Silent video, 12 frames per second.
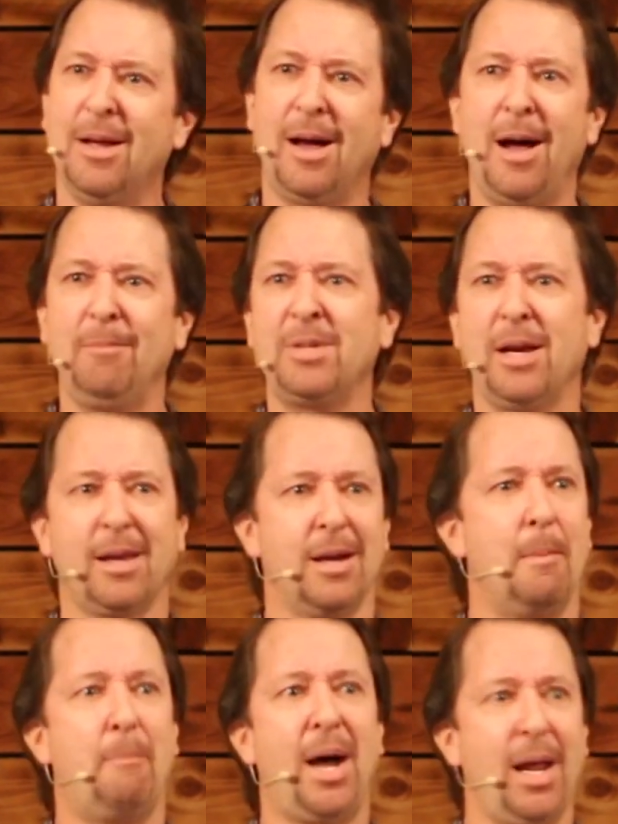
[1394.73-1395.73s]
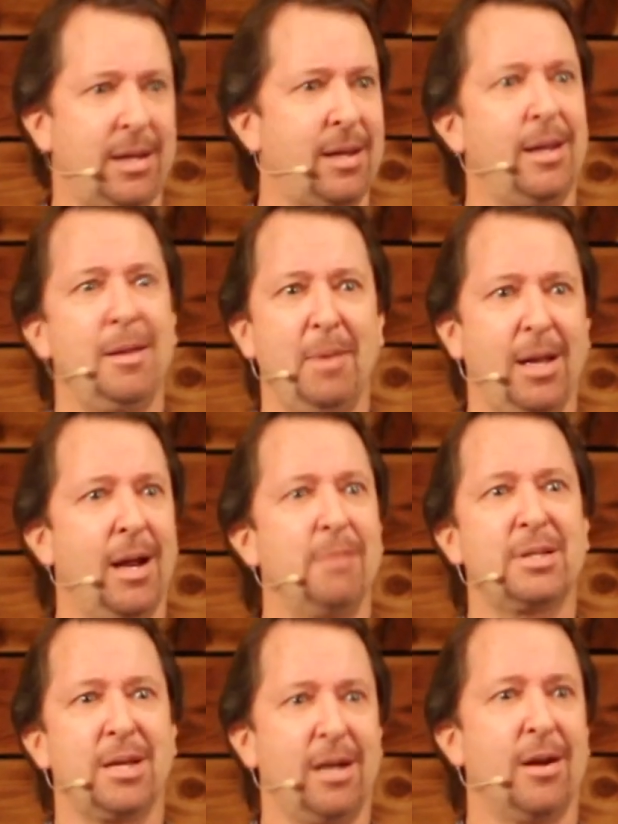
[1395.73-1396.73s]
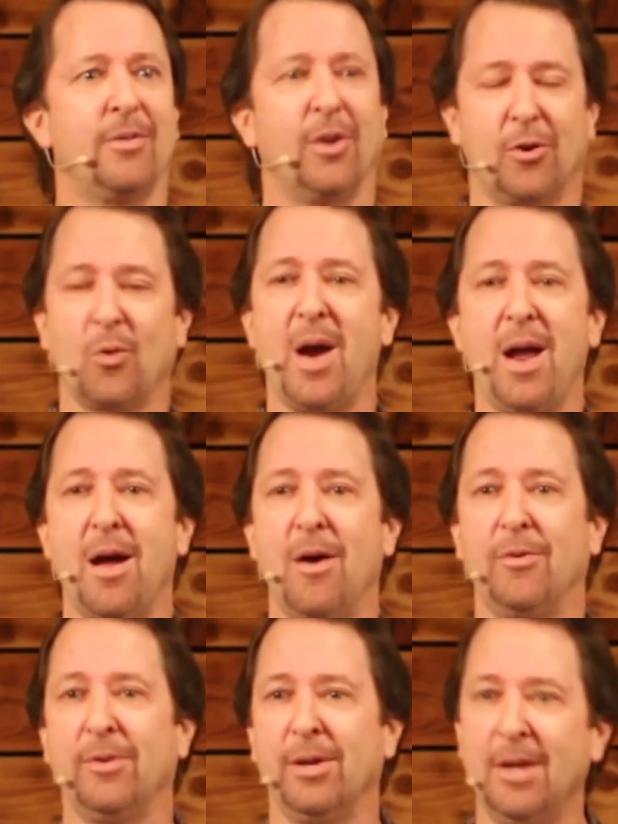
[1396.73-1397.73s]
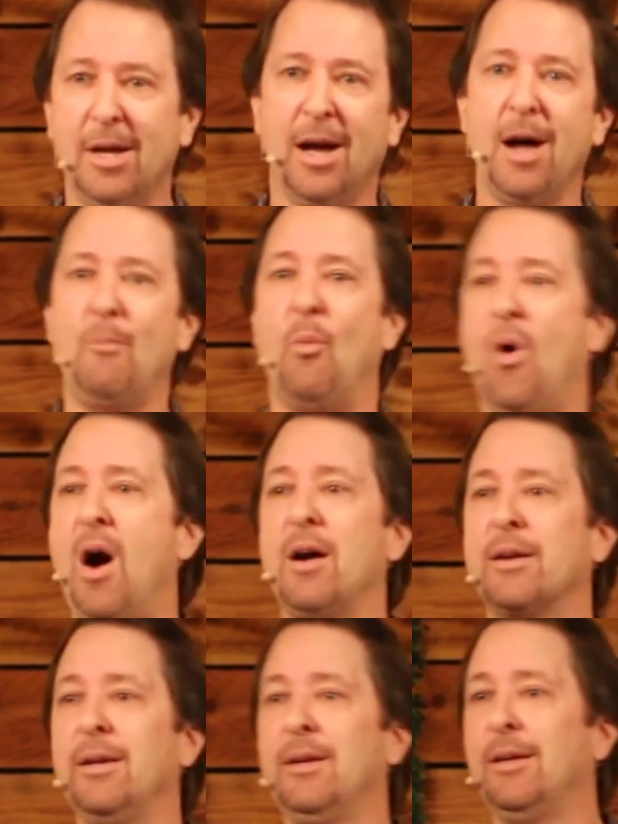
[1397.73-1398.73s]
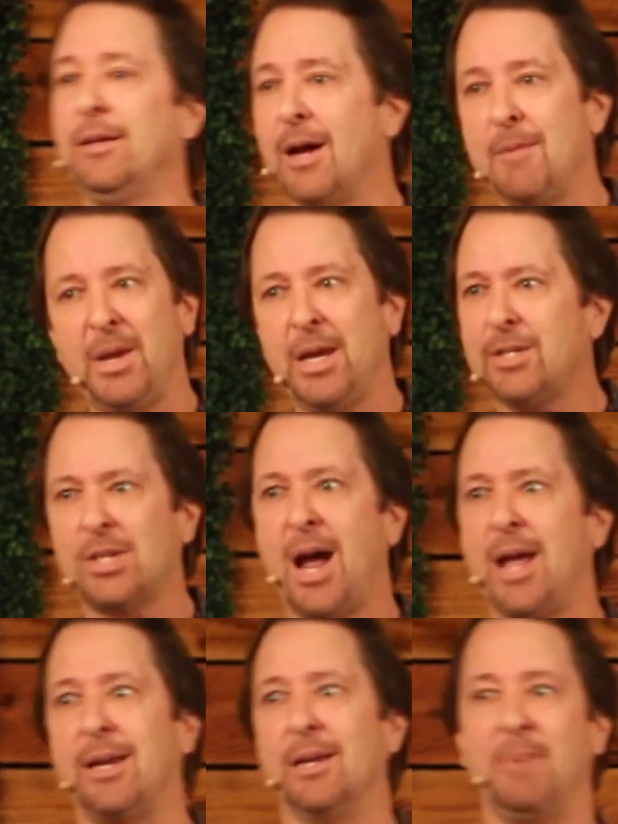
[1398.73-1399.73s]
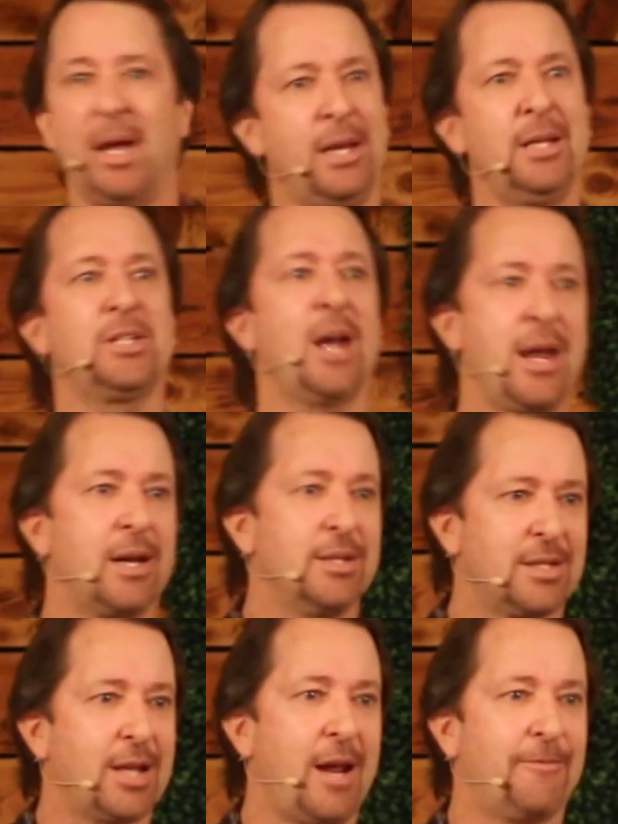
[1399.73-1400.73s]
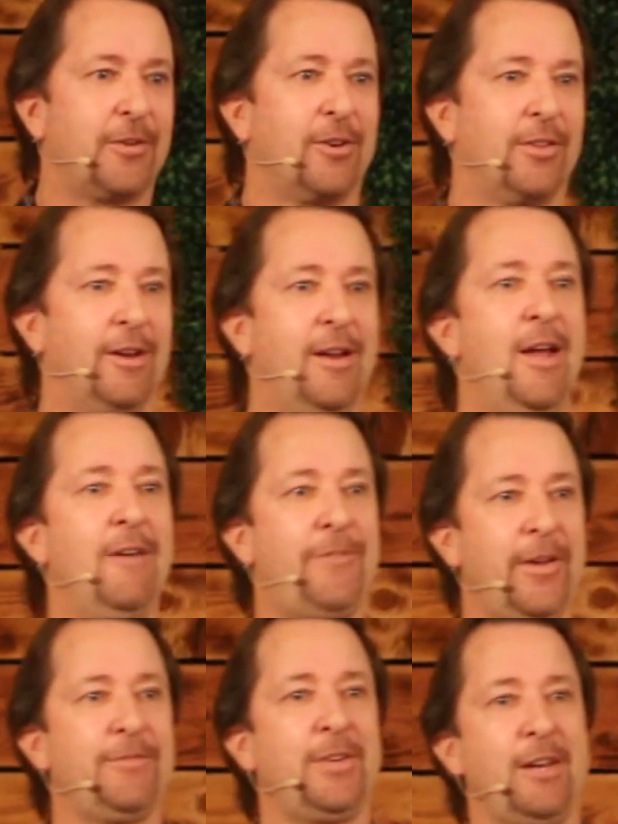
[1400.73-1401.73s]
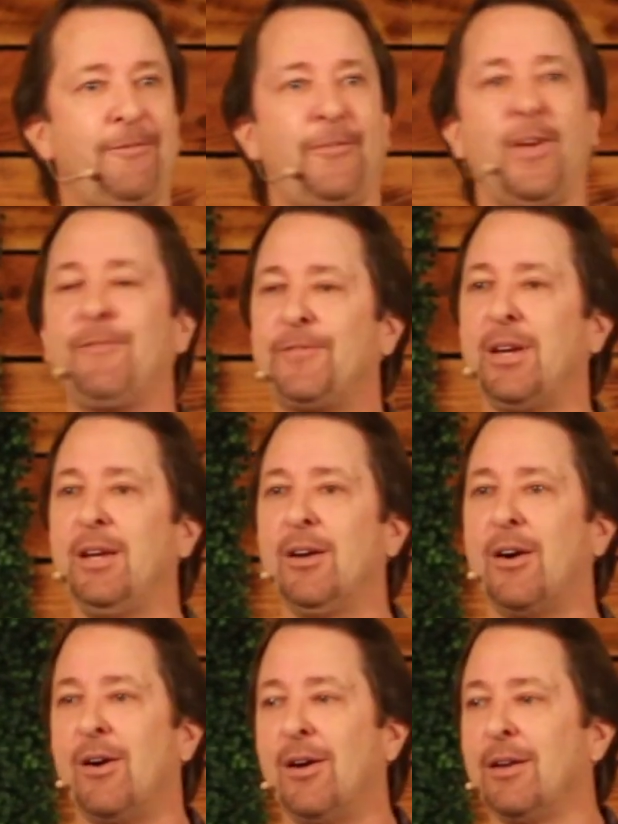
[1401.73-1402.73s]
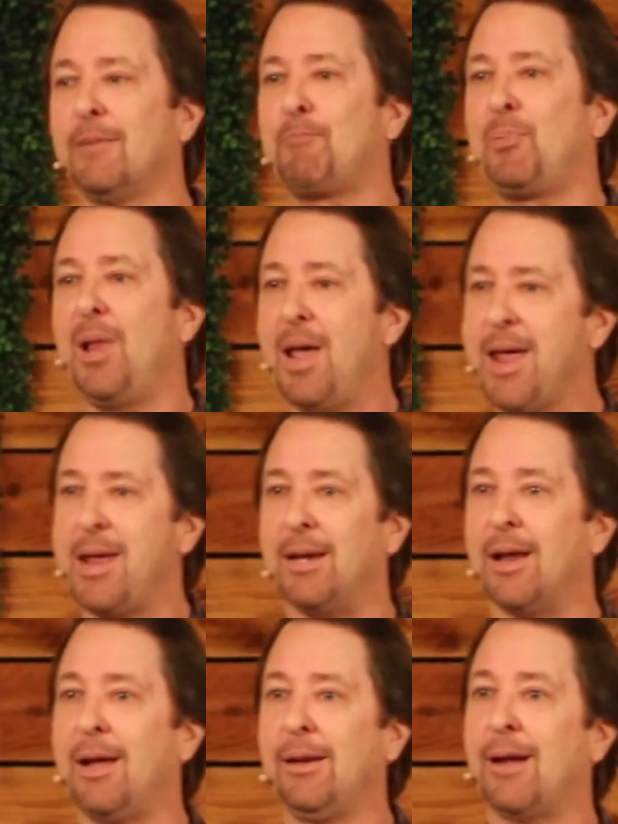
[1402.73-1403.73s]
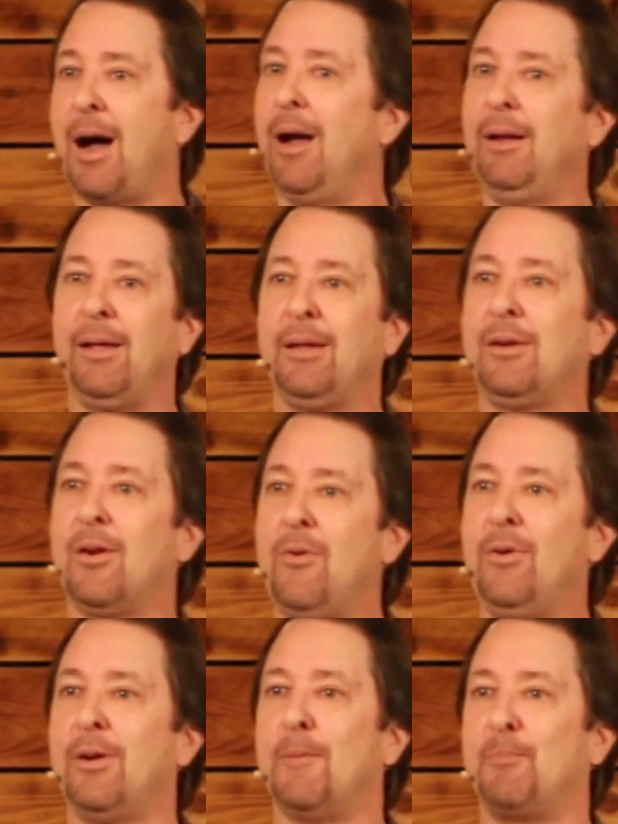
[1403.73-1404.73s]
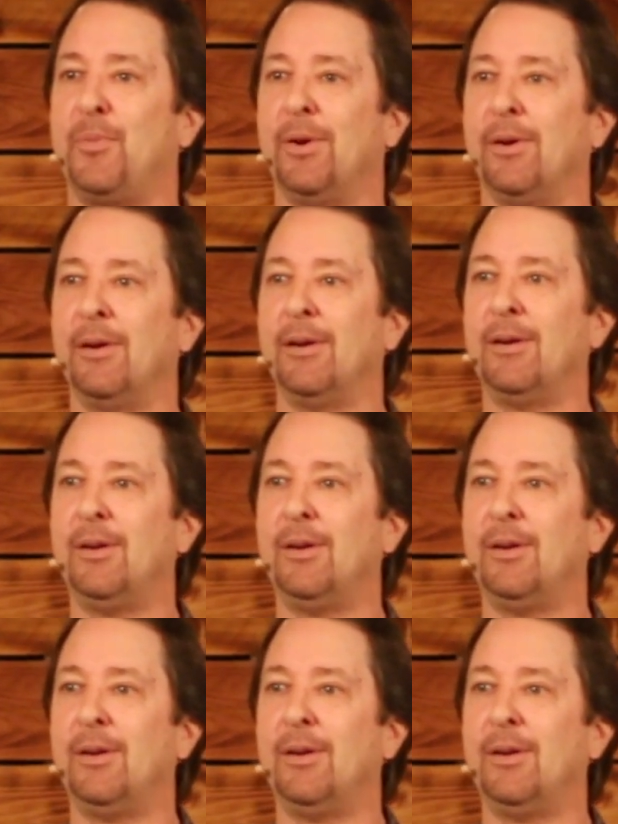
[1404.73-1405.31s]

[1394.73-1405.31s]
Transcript: I'm taking a bike, amen. I'm staying on the ground. I'm walking. I'm hitchhiking, man. Hitchhiking is safer than 50-50 on a plane. I ain't going up there.